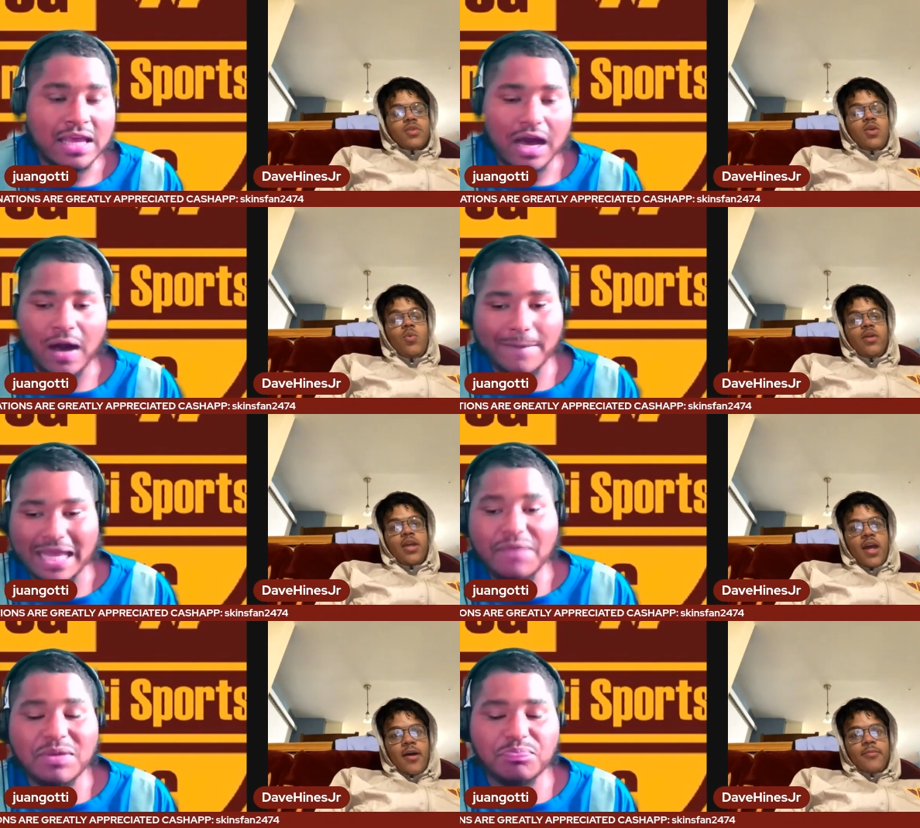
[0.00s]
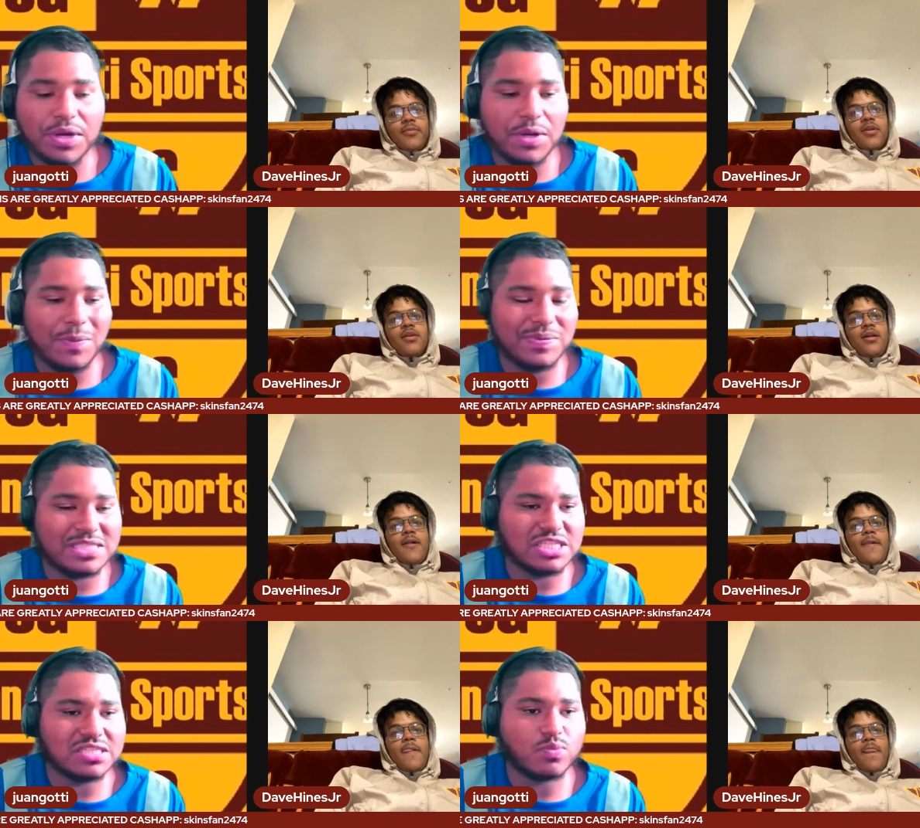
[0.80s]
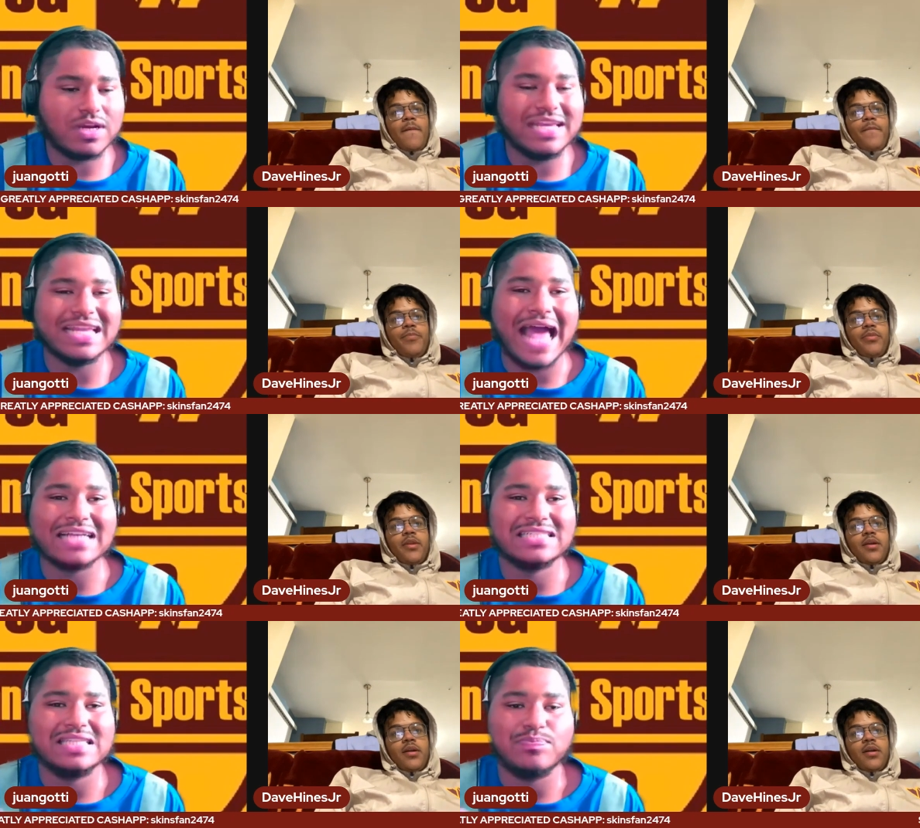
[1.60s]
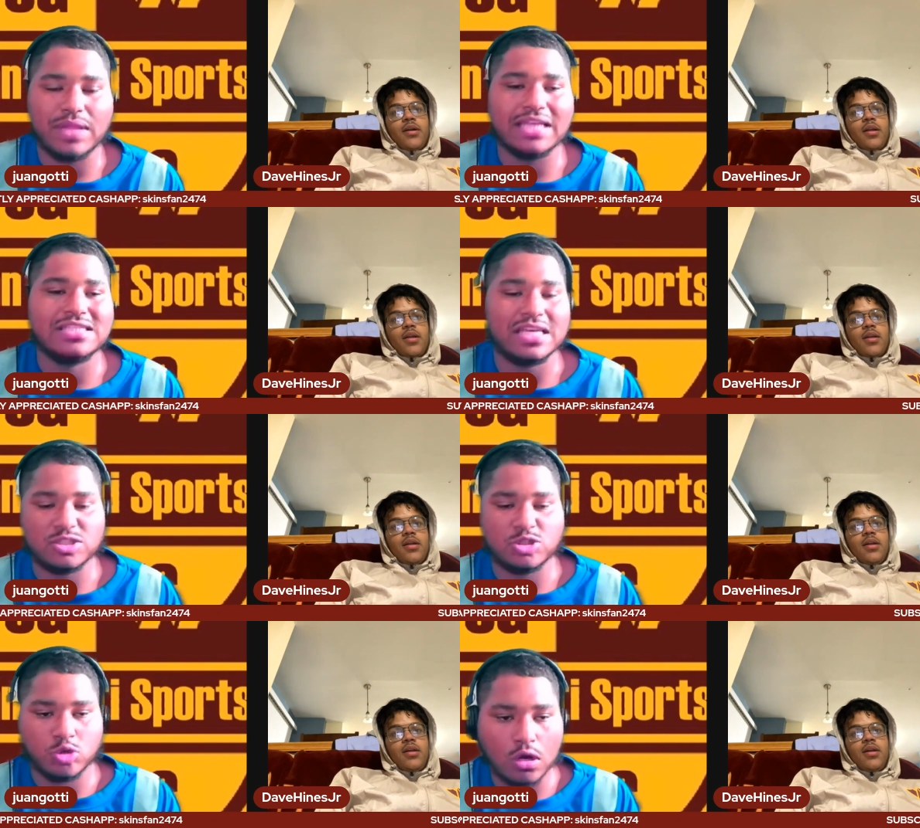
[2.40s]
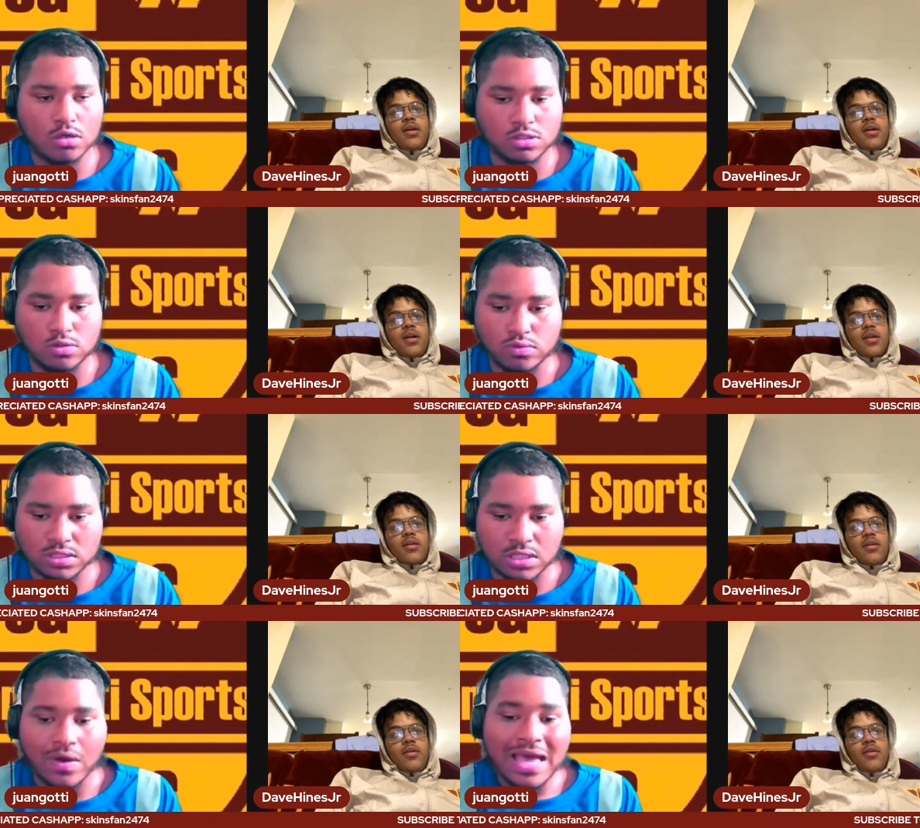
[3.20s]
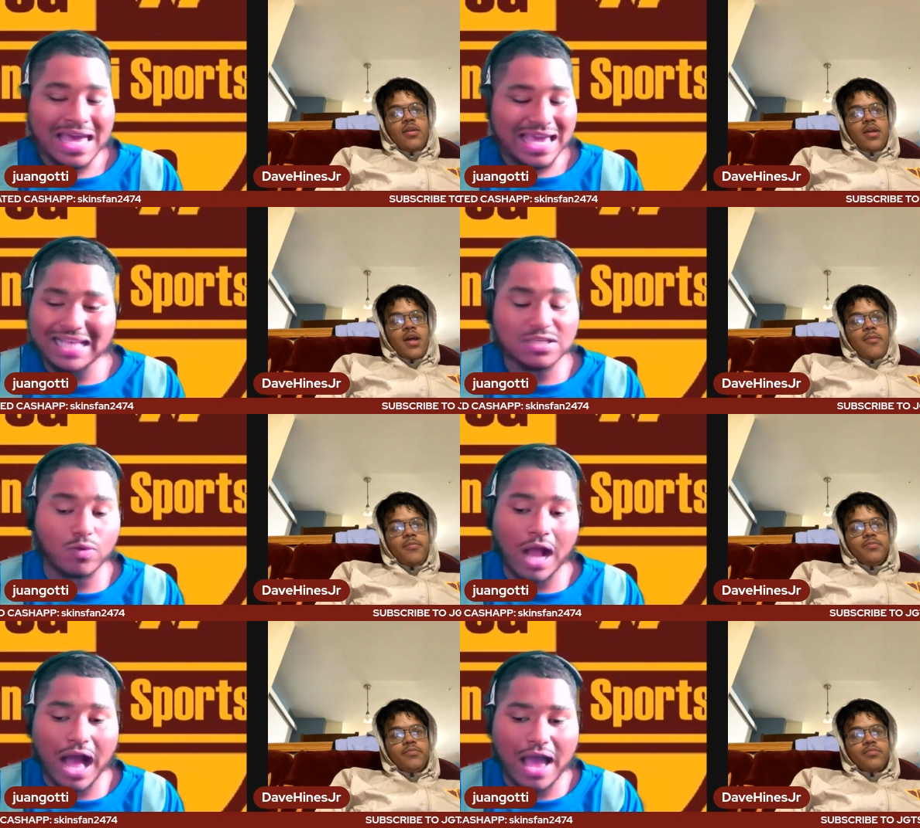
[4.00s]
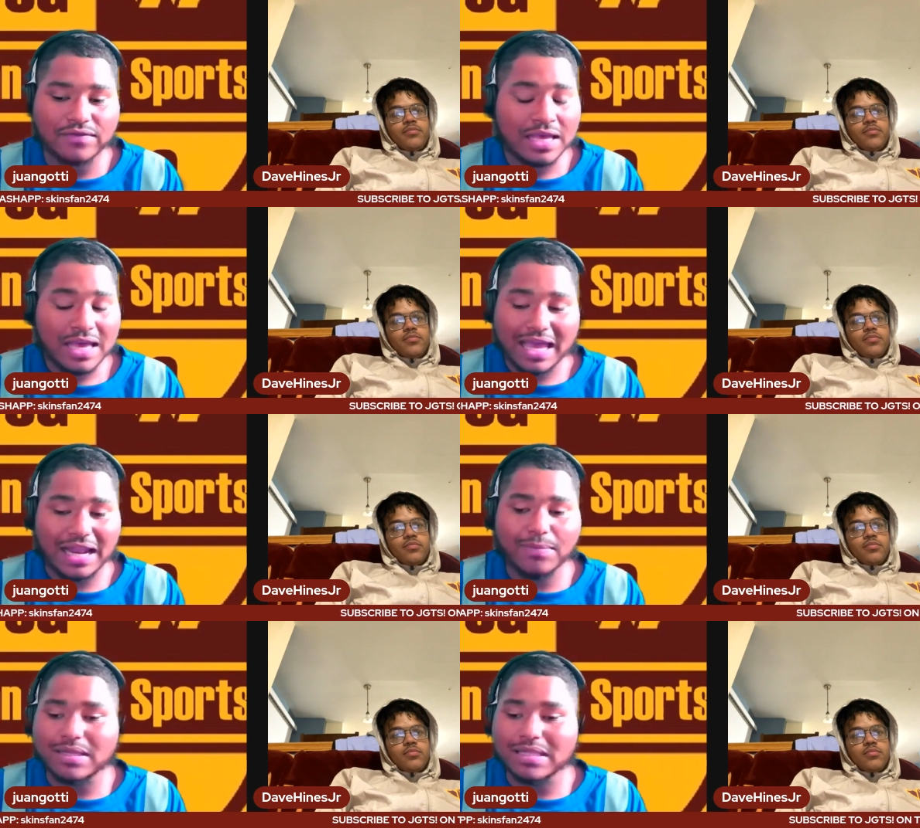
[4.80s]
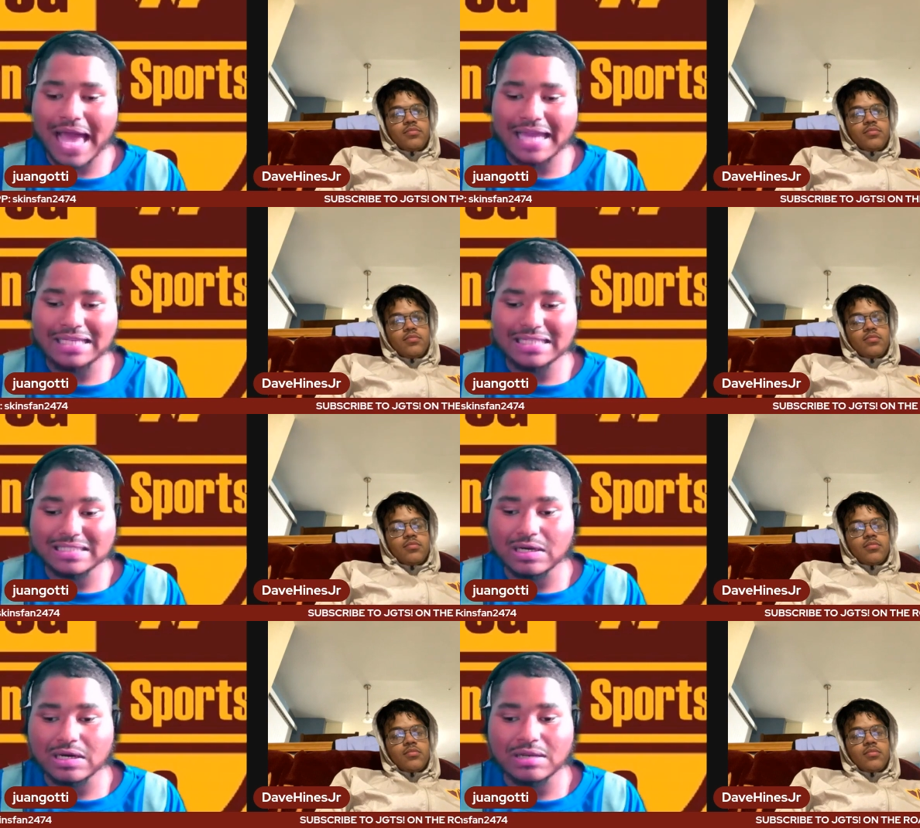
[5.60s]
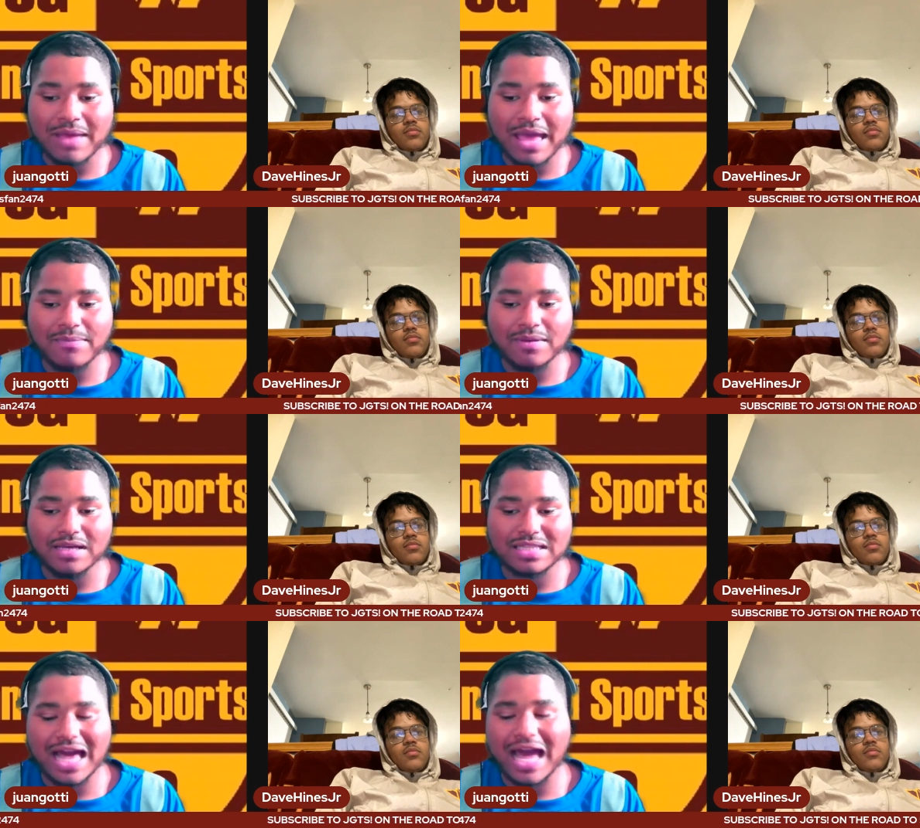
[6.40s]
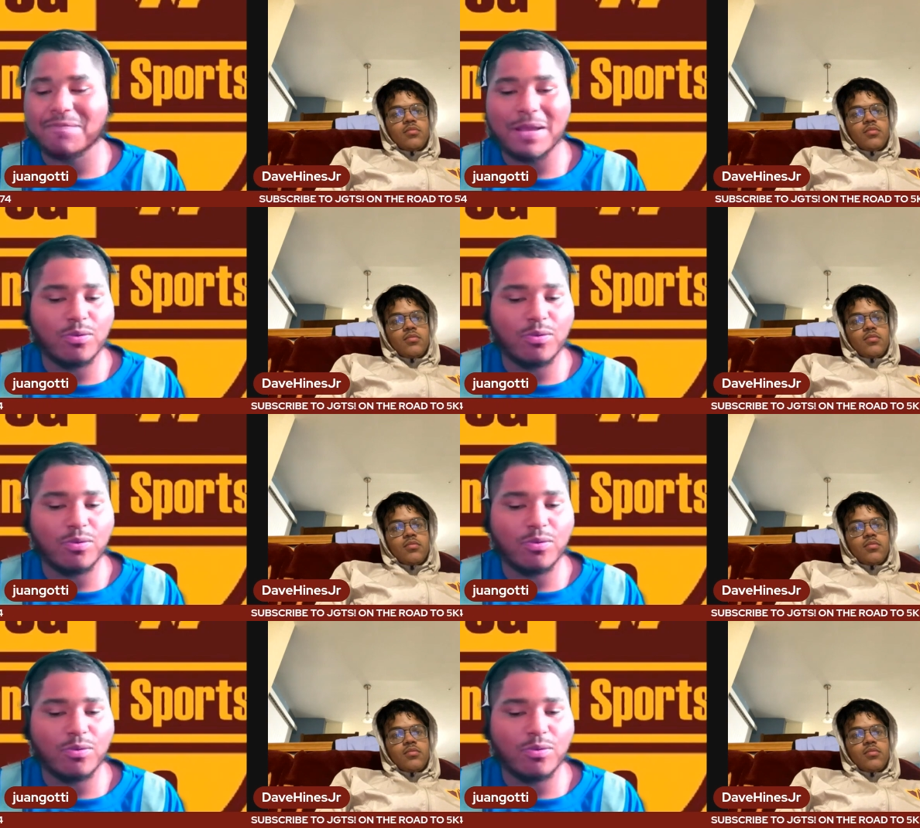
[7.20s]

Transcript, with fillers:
Speaker 1: Um, and mm-hmm. they've been putting him in positions where he can actually play to his strong suit. So he's yeah. arrived and I'm glad he's good, man, because a lot of people